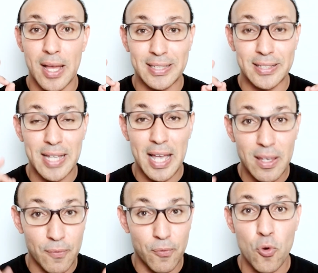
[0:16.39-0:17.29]
stay
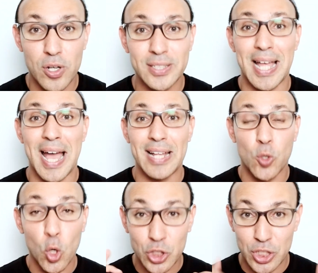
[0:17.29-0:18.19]
focused and
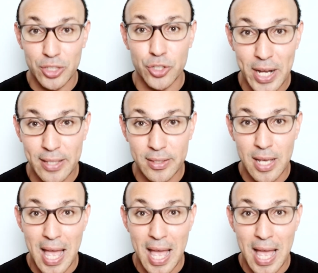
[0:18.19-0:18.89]
concentrate